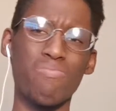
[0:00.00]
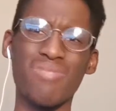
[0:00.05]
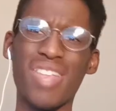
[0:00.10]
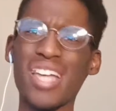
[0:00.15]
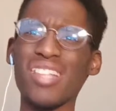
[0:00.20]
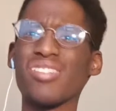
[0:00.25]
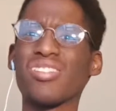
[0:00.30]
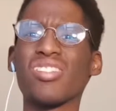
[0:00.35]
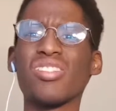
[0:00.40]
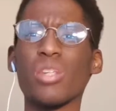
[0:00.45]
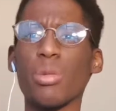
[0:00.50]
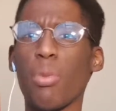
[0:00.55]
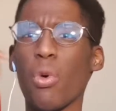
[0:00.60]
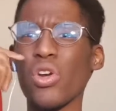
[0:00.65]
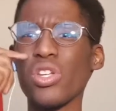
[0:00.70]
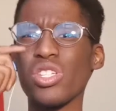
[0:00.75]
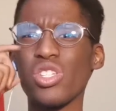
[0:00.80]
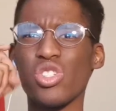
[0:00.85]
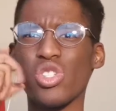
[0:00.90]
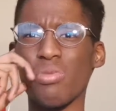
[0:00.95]
that's
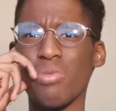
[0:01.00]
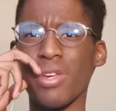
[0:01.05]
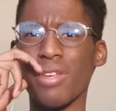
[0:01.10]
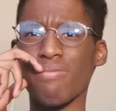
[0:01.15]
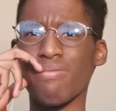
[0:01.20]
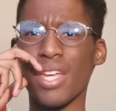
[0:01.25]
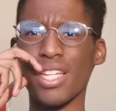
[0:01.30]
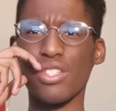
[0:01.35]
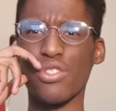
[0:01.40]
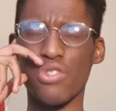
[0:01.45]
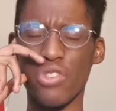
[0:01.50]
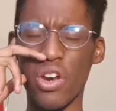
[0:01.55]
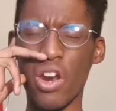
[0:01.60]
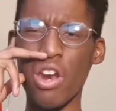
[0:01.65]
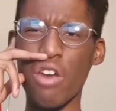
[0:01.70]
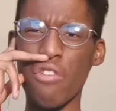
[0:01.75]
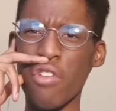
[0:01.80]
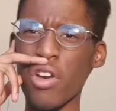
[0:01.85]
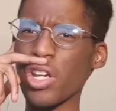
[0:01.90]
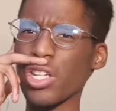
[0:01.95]
disappointing to me. That's
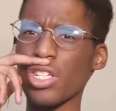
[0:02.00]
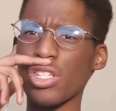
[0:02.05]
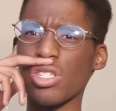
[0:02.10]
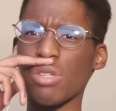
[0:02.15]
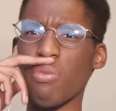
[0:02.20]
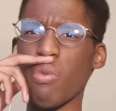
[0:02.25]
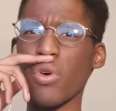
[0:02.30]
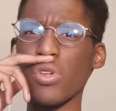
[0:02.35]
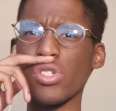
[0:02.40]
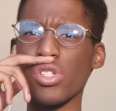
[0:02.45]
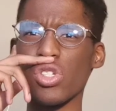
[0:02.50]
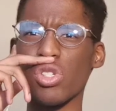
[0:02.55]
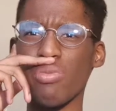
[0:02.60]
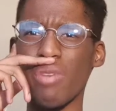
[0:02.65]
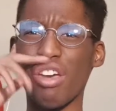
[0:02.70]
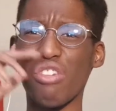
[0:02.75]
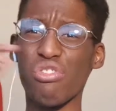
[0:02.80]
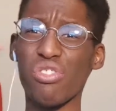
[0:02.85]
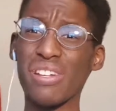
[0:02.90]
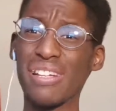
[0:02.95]
very, very disappointing to
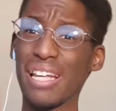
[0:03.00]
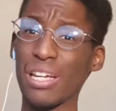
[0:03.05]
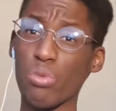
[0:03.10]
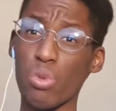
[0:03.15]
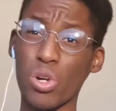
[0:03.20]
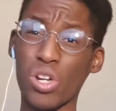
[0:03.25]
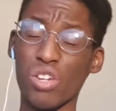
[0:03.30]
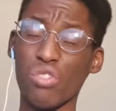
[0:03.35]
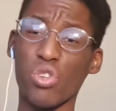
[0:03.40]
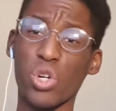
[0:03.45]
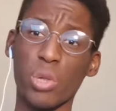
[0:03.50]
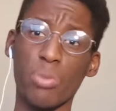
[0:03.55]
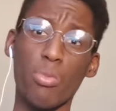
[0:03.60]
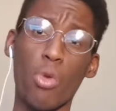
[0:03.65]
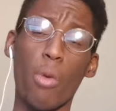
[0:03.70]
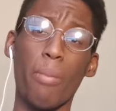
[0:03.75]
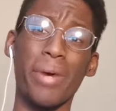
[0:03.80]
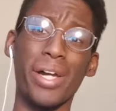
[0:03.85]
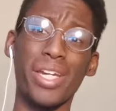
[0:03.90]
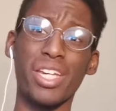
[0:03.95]
me. I feel like we could have got
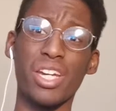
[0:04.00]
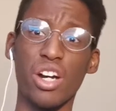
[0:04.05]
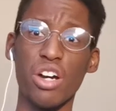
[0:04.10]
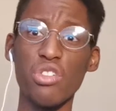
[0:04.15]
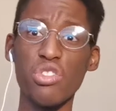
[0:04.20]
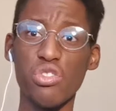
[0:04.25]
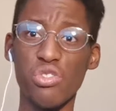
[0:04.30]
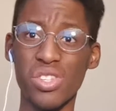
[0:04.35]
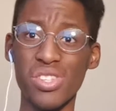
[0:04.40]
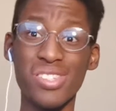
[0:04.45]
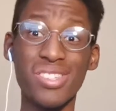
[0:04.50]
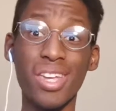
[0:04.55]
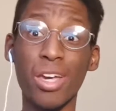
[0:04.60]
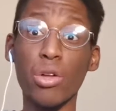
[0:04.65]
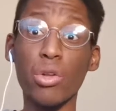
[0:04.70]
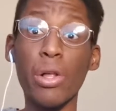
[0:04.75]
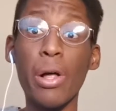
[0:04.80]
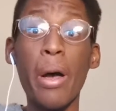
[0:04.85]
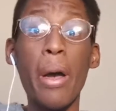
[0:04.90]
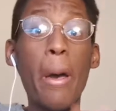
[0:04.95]
more money out of this
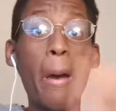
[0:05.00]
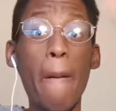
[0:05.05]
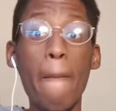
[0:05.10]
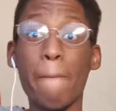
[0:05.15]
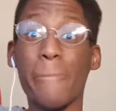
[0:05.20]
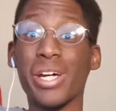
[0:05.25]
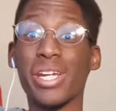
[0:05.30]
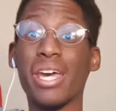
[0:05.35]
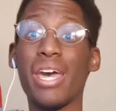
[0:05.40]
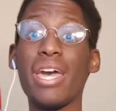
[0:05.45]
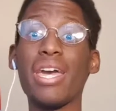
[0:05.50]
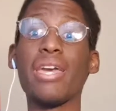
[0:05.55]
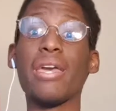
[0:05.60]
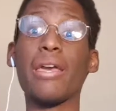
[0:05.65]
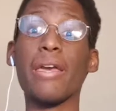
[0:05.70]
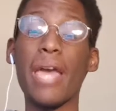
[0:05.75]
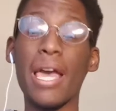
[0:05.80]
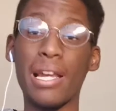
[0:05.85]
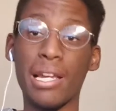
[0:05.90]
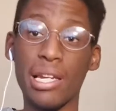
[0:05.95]
deal. But
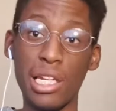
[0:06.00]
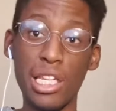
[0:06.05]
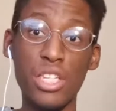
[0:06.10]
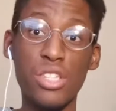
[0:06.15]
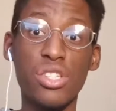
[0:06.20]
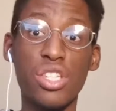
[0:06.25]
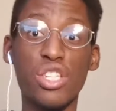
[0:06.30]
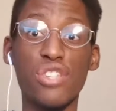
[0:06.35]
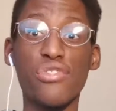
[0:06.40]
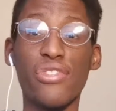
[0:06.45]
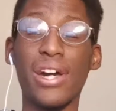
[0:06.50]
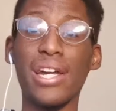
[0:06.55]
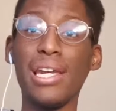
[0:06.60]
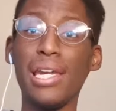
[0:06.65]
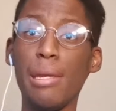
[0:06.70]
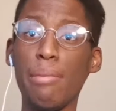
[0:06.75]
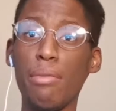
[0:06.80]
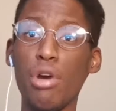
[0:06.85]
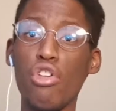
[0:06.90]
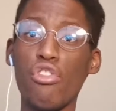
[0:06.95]
hey, at least he's
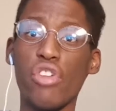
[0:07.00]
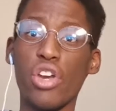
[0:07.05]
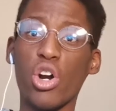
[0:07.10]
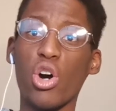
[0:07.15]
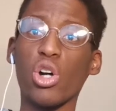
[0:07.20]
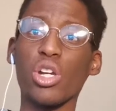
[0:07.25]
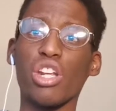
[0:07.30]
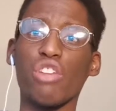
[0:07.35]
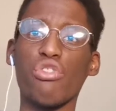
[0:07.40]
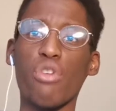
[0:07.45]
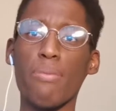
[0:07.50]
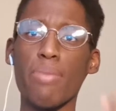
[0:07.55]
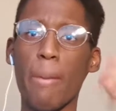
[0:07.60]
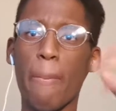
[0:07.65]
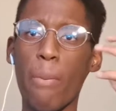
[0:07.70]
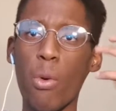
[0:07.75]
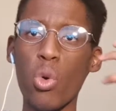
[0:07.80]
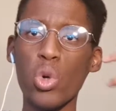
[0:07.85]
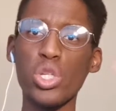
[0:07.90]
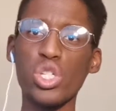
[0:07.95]
finally moving on. And from the
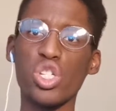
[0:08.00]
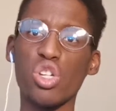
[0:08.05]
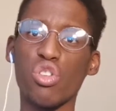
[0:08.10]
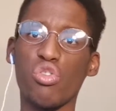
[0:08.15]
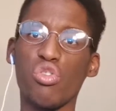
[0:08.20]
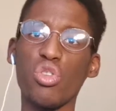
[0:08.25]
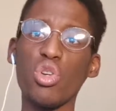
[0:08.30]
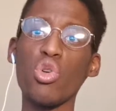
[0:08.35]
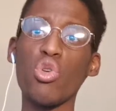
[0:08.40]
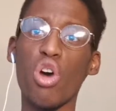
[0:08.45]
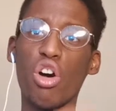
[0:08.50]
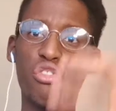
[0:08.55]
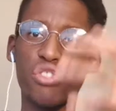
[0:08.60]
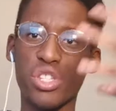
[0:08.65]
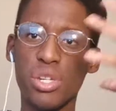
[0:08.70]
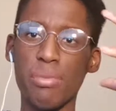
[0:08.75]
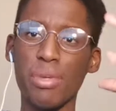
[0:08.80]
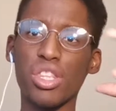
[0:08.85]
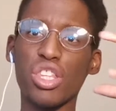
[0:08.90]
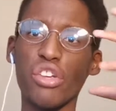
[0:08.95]
point of view of
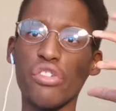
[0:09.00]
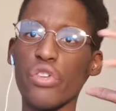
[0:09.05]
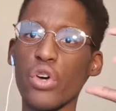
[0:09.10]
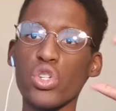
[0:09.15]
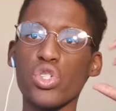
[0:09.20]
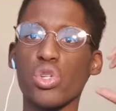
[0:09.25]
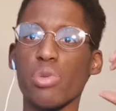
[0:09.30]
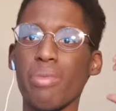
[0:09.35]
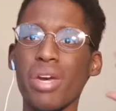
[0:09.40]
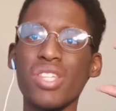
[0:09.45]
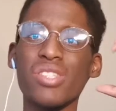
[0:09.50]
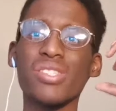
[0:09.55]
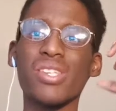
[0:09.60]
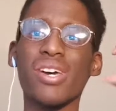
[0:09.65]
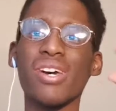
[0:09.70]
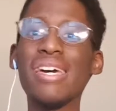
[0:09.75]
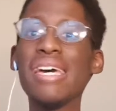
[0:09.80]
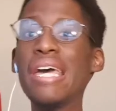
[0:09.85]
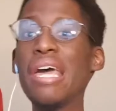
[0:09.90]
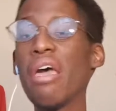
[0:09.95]
Timothy
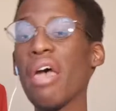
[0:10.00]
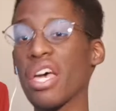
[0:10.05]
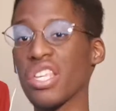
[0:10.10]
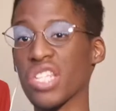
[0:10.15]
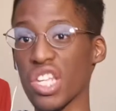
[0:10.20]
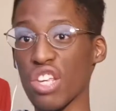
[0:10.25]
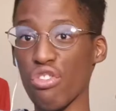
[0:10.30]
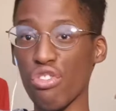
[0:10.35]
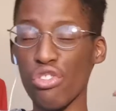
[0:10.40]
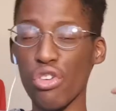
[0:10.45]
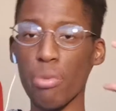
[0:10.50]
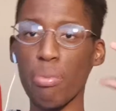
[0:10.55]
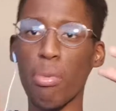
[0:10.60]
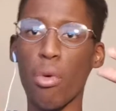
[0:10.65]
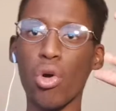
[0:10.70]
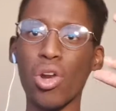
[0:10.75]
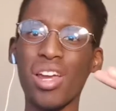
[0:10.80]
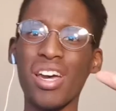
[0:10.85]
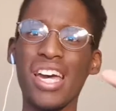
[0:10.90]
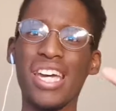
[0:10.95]
Fosu-Mensah as a
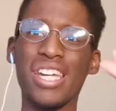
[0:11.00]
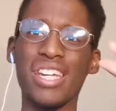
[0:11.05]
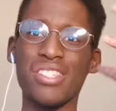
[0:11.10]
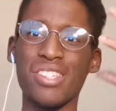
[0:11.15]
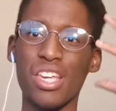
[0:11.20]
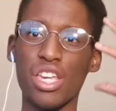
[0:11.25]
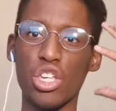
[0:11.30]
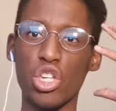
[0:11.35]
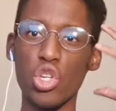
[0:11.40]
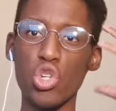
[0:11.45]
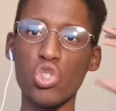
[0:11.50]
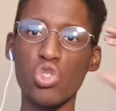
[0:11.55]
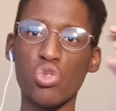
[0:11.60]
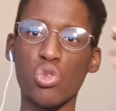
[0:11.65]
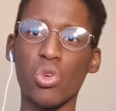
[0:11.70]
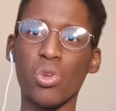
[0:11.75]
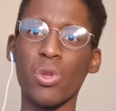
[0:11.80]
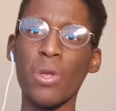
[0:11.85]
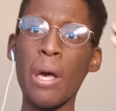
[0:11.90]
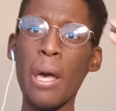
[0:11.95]
footballer and as a
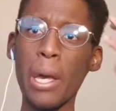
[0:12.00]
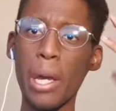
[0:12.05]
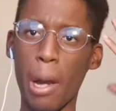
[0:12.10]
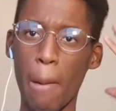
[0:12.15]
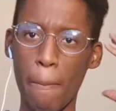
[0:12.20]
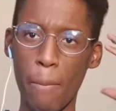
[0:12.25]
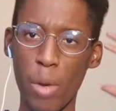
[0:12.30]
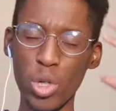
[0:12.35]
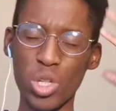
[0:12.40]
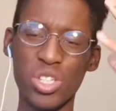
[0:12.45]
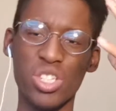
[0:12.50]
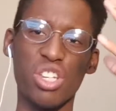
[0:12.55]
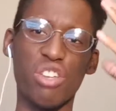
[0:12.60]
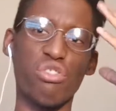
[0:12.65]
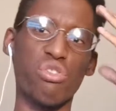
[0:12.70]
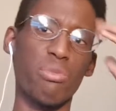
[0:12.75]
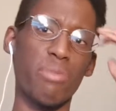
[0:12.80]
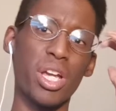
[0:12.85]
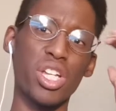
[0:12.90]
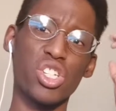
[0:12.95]
useful commodity
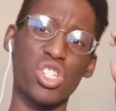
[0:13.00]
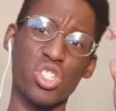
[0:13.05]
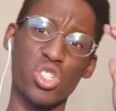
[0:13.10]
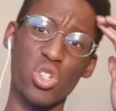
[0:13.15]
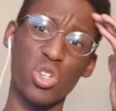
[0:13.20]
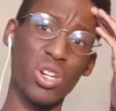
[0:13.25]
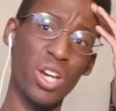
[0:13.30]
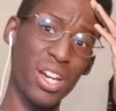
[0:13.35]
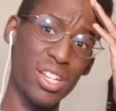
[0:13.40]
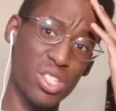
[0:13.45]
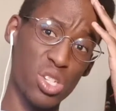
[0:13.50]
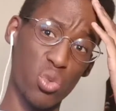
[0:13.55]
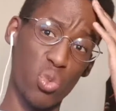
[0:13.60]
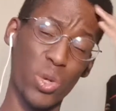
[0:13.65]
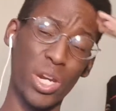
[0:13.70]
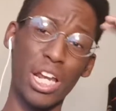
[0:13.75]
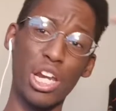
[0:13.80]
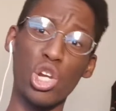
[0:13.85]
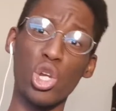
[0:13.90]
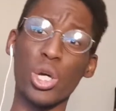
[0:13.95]
for Manchester United,
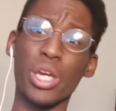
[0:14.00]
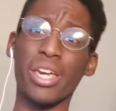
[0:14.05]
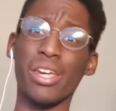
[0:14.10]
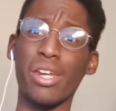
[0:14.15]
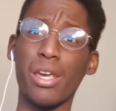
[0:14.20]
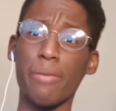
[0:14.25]
when I look at